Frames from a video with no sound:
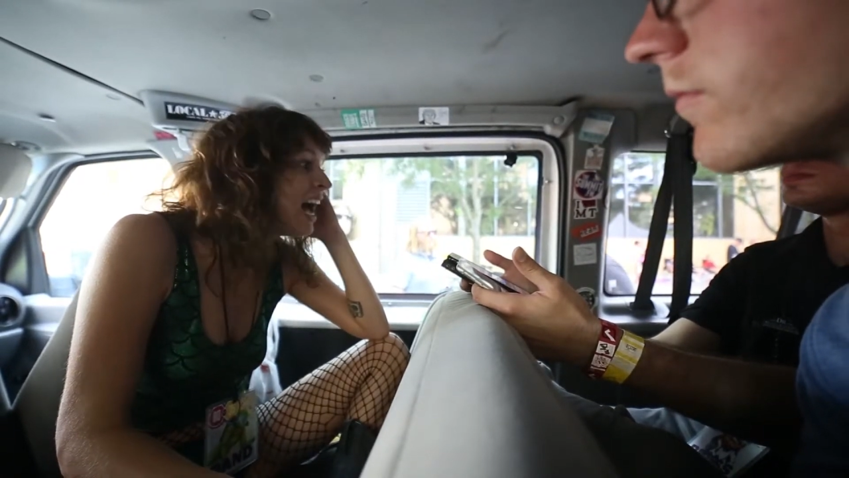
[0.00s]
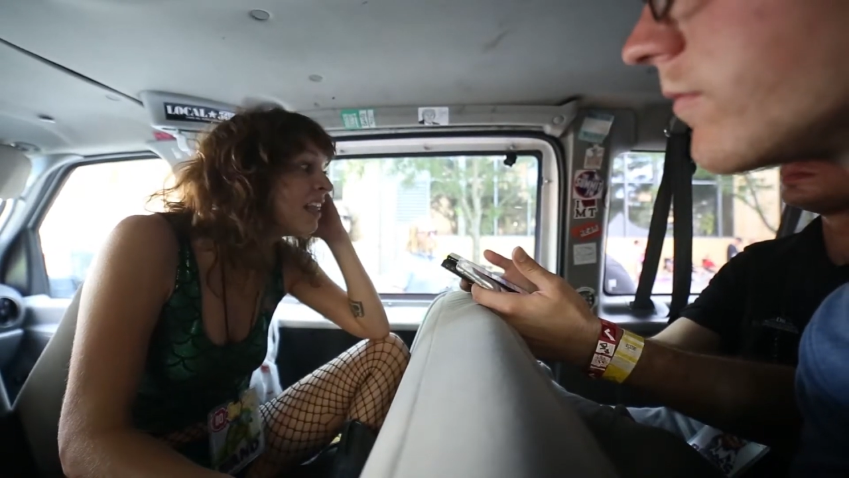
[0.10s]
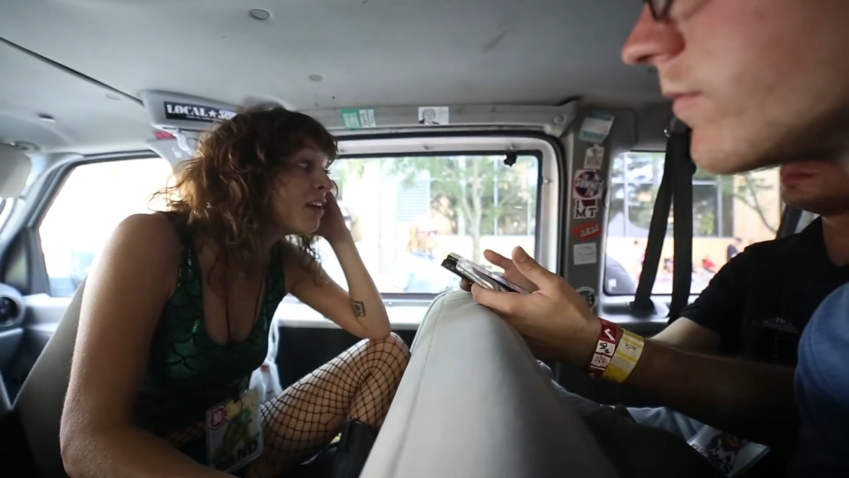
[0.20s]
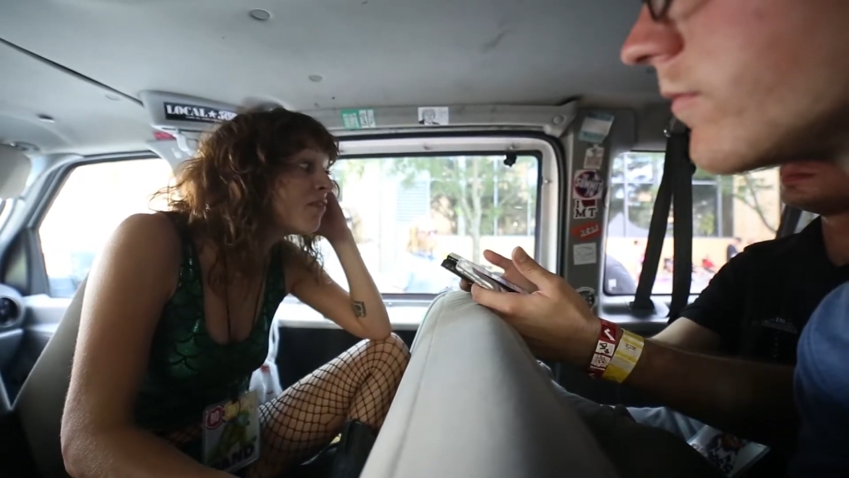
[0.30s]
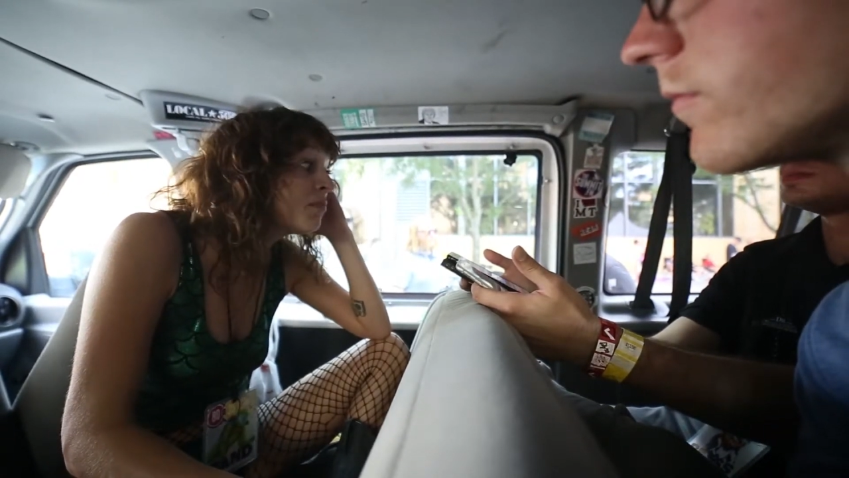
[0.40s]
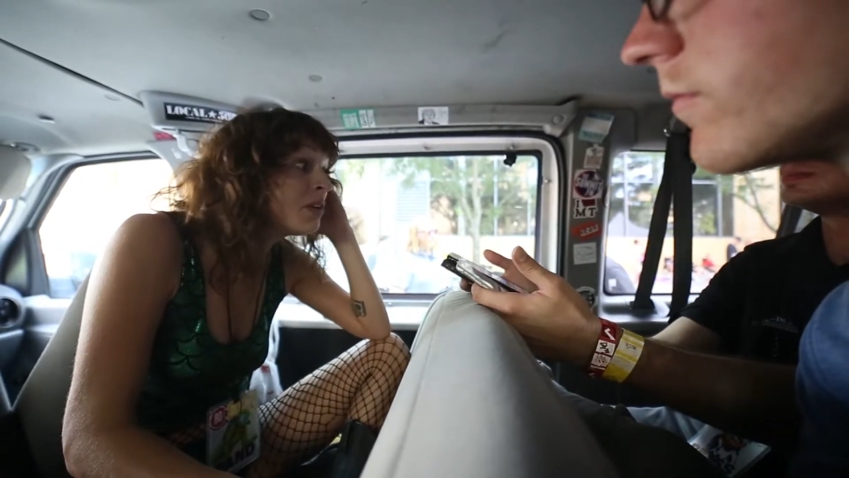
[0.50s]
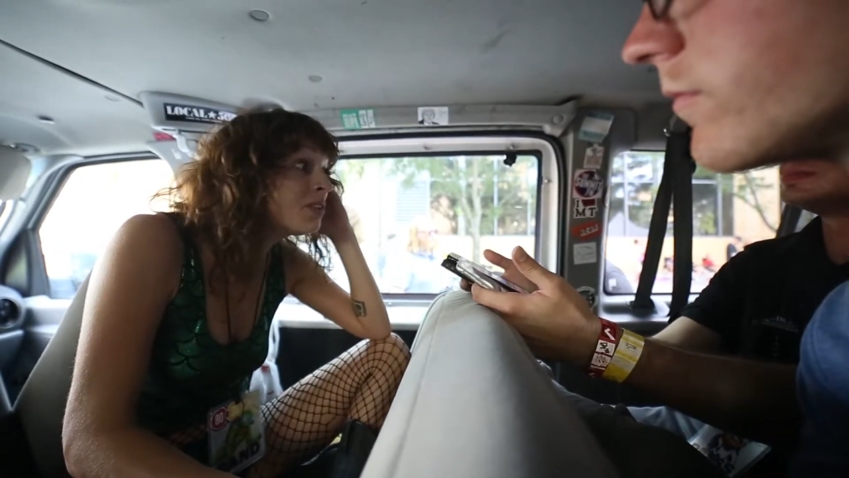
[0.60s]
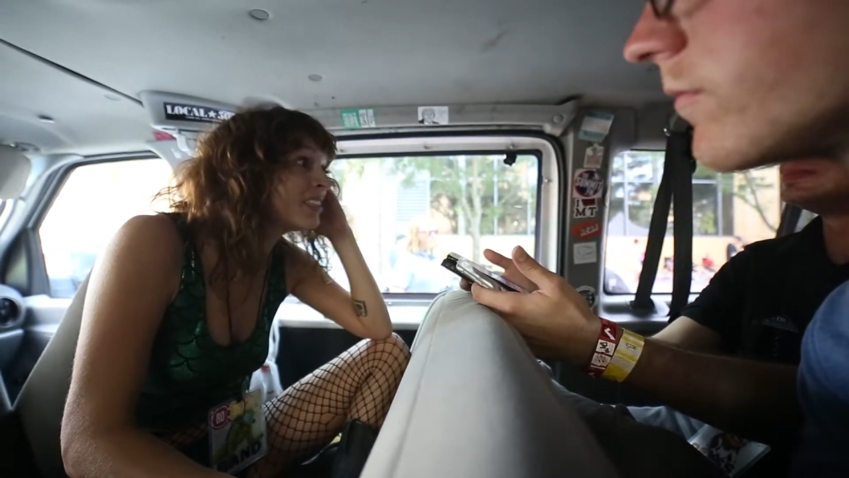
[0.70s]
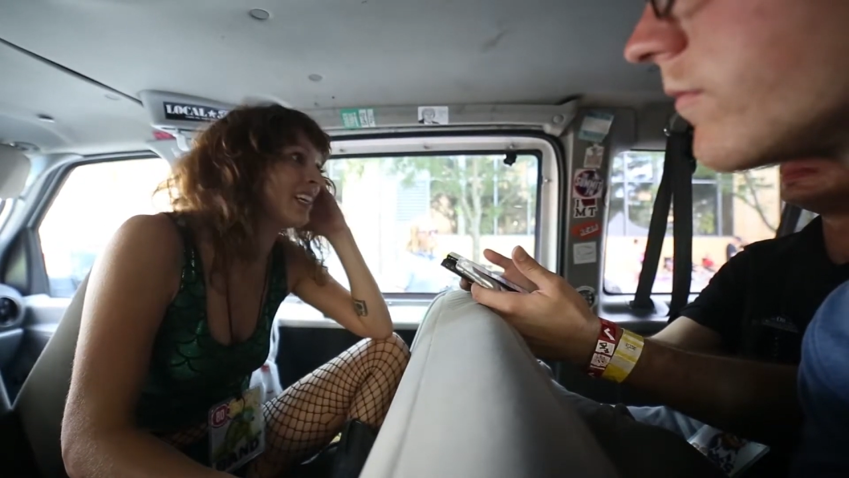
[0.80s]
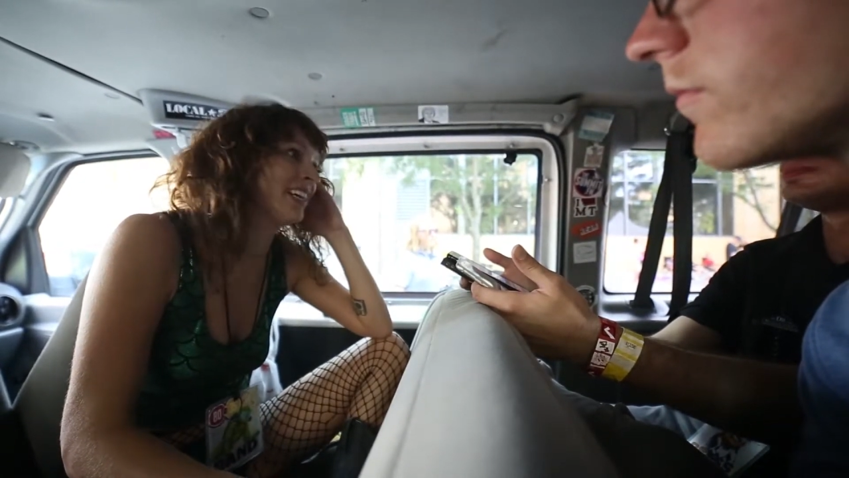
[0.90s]
I love
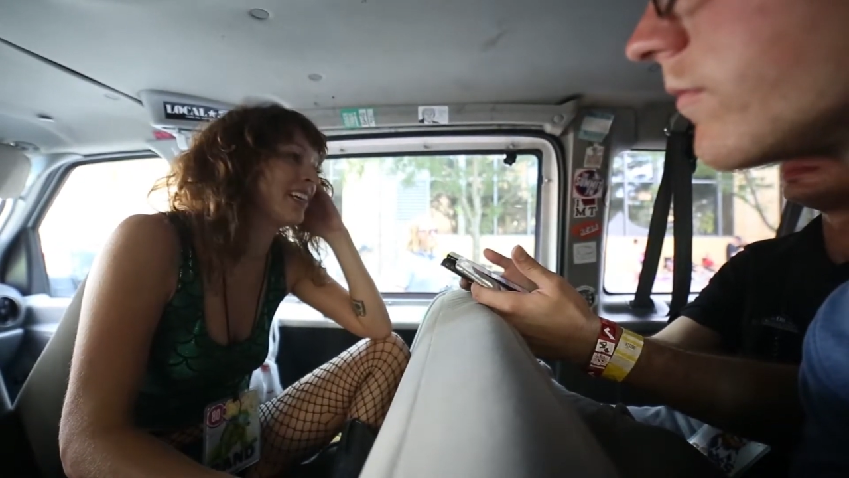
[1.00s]
music,